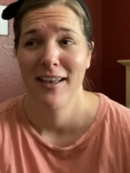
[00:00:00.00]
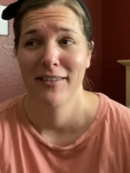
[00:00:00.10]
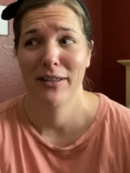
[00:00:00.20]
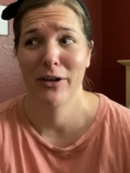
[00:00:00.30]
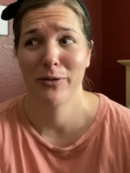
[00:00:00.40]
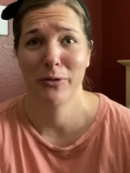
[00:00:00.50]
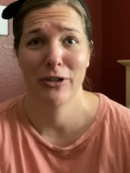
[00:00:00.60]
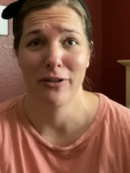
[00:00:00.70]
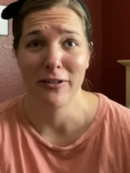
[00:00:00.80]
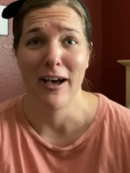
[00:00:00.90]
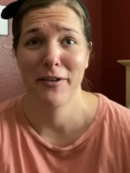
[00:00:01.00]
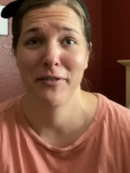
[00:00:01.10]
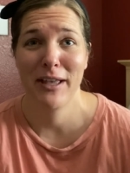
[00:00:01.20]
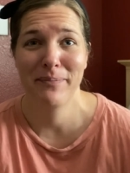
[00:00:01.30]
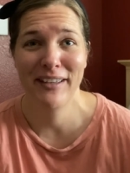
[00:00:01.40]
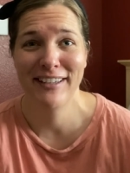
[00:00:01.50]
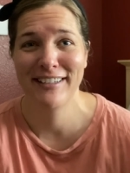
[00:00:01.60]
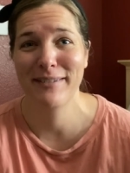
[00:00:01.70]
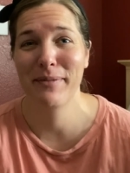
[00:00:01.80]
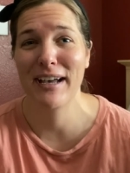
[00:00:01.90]
There were a lot of them,
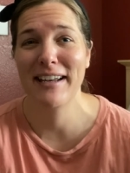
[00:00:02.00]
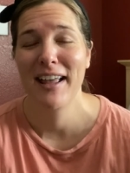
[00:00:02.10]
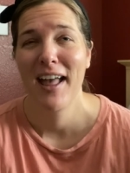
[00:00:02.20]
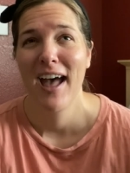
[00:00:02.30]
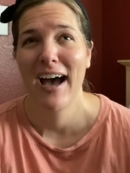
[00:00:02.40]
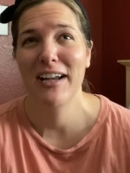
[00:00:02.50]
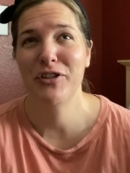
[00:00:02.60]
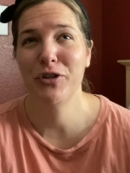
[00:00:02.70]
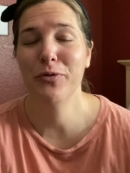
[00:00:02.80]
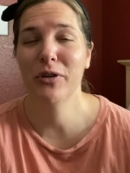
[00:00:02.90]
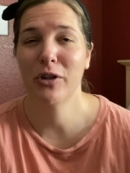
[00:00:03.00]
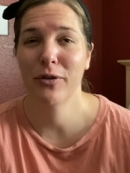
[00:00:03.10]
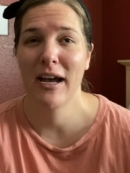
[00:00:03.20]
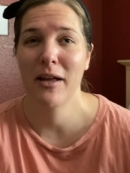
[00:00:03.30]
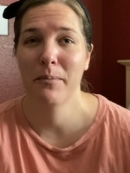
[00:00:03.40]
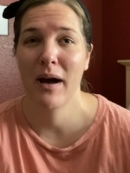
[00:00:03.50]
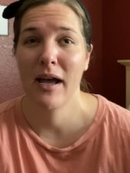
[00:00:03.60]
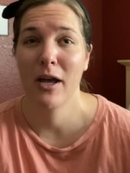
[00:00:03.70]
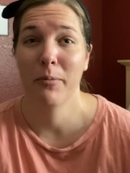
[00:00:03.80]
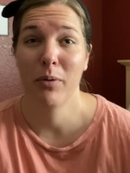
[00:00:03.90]
but I do regret
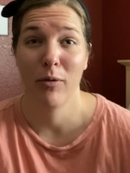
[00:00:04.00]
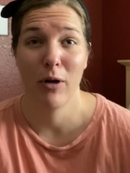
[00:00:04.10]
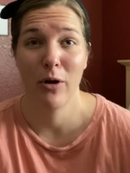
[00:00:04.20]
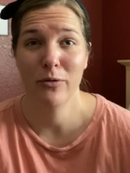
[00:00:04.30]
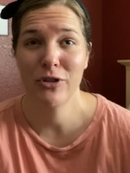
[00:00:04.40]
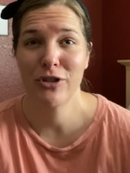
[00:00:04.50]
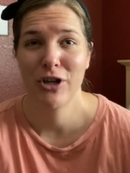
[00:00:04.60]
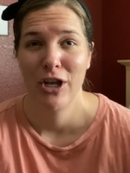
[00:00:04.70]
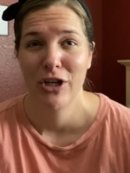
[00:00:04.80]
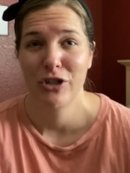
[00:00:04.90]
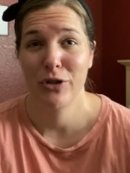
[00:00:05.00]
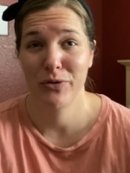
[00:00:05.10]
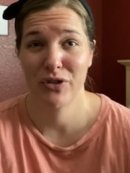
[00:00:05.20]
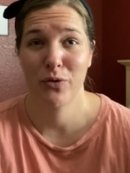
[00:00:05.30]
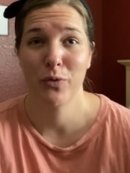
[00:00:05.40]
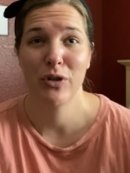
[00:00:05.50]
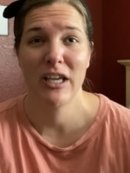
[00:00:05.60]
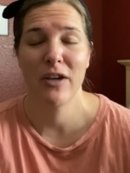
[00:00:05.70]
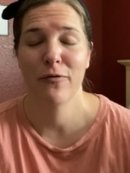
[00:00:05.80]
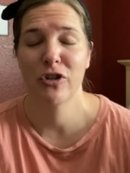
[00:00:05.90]
my approach to
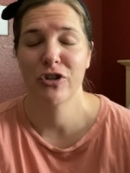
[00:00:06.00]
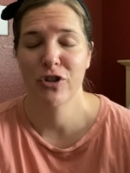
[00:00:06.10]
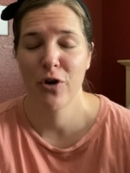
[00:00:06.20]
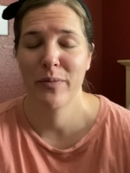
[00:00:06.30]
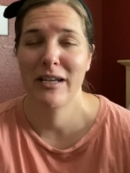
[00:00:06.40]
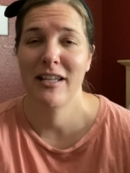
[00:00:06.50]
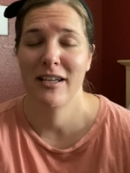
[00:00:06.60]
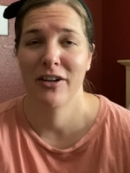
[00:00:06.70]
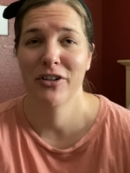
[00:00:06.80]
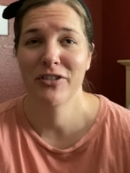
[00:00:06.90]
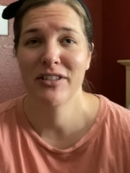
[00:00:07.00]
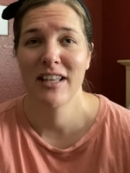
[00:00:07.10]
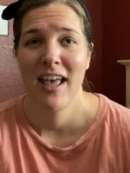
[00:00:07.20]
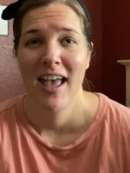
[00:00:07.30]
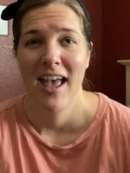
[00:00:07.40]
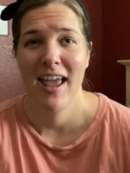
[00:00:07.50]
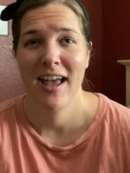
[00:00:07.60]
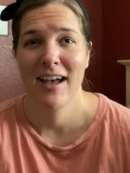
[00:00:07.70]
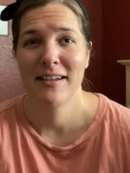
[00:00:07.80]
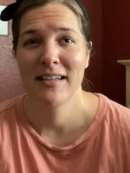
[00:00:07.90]
schooling for so many years
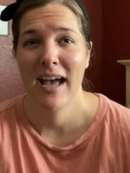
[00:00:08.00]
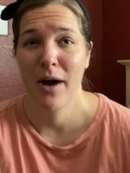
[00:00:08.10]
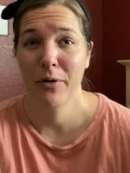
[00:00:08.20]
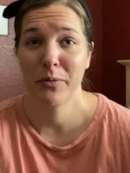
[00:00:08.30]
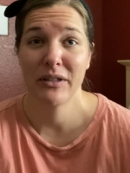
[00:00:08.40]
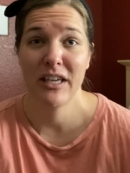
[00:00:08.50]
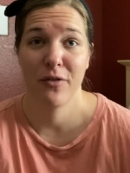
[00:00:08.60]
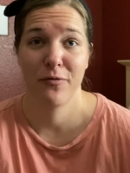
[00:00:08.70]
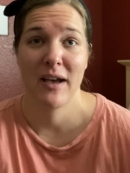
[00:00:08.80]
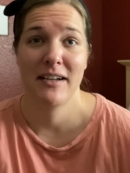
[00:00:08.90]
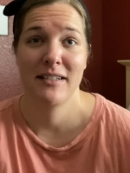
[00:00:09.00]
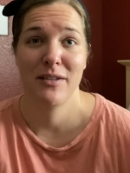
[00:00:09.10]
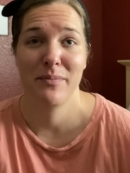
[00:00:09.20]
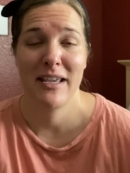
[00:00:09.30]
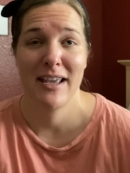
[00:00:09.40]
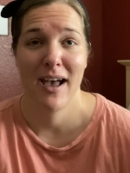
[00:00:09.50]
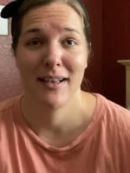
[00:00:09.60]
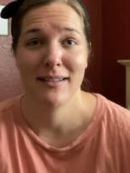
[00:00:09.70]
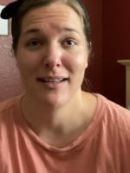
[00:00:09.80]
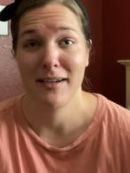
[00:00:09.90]
and how it really affected me
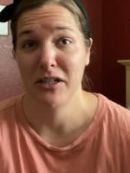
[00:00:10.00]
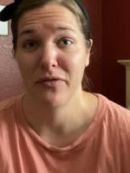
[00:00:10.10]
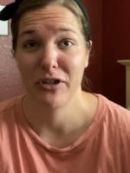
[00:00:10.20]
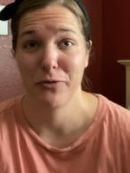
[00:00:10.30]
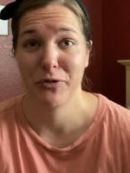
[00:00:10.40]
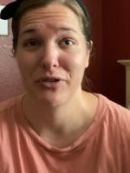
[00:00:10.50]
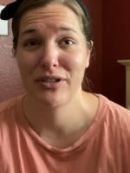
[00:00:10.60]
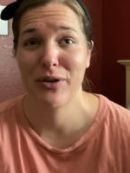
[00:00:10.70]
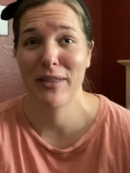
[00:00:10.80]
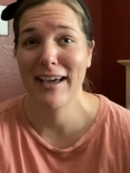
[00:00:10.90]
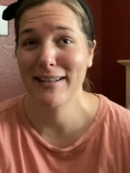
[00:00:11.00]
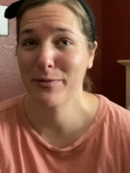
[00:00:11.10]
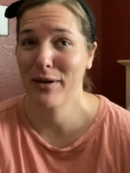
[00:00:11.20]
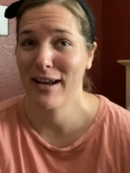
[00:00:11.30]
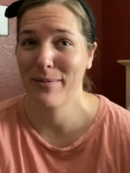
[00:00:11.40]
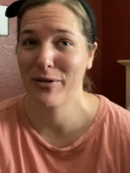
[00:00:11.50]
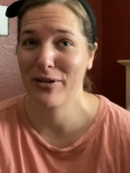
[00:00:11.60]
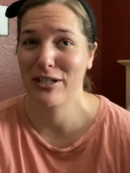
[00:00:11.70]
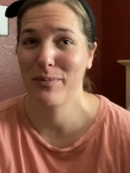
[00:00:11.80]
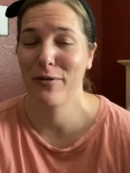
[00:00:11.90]
as an individual. So that is what I'm
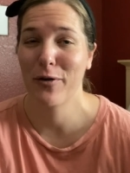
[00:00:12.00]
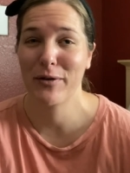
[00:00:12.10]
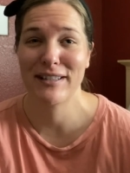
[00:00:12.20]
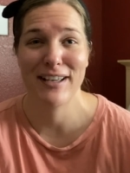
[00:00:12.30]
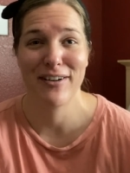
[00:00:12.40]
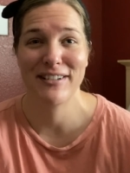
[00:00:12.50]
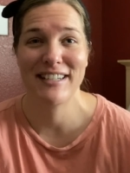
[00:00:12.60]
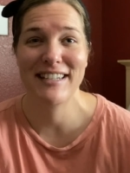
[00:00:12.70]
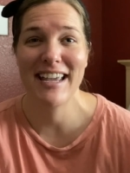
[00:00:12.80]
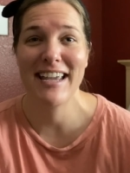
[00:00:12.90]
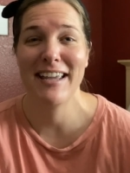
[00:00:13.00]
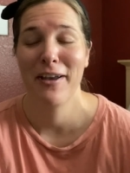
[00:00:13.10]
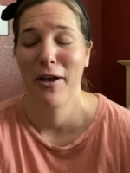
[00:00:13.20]
going to be focusing on today.